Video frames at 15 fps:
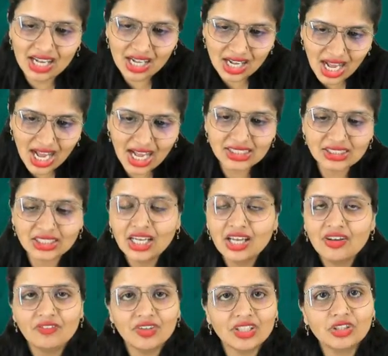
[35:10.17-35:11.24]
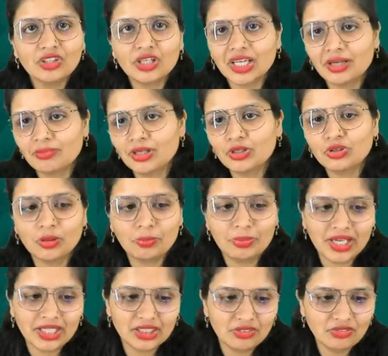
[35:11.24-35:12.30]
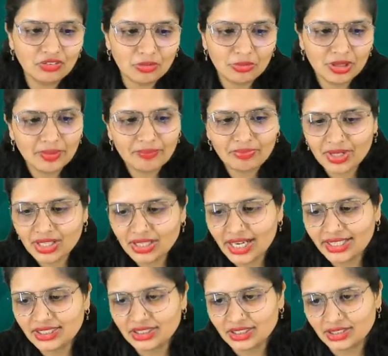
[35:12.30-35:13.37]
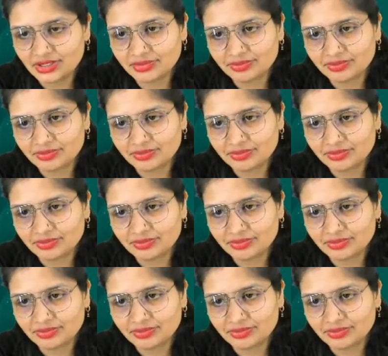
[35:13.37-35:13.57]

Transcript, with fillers: ask whether you are able to apply the formula. That's it.